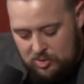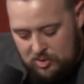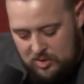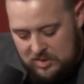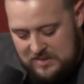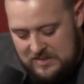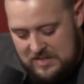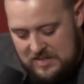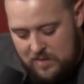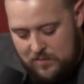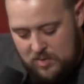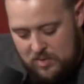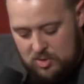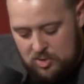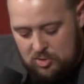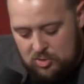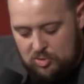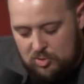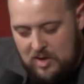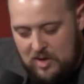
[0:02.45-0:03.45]
Chris
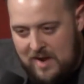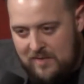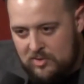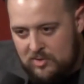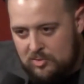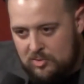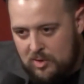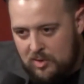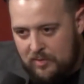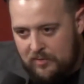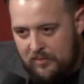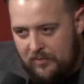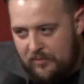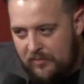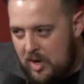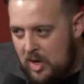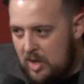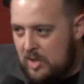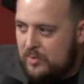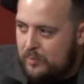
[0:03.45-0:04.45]
Denman, Travis Rowe. We have a
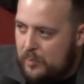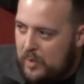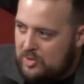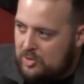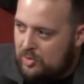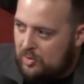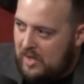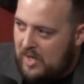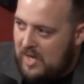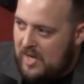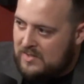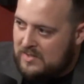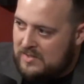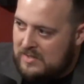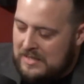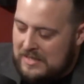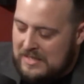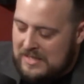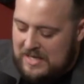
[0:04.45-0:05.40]
very special guest